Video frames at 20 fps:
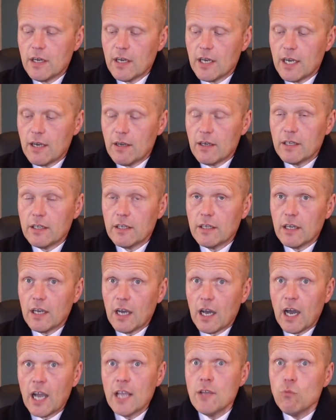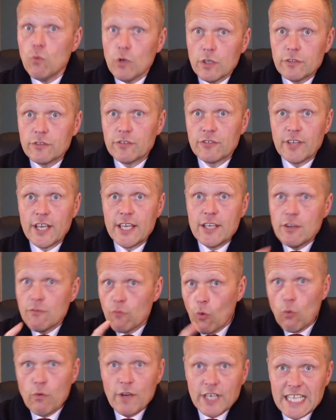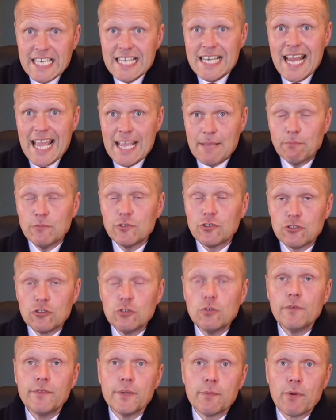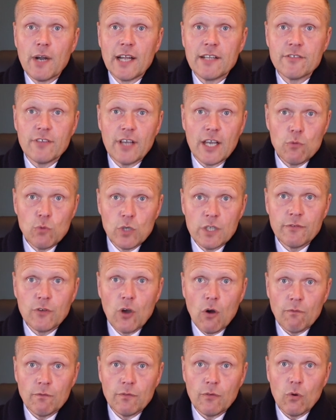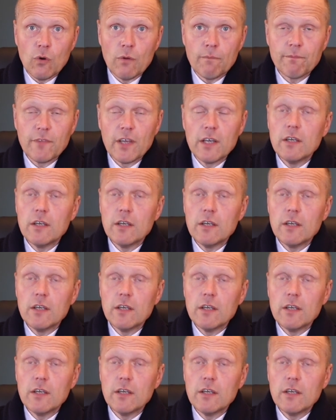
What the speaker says: I would say you've already named two of the brands I would have gone for.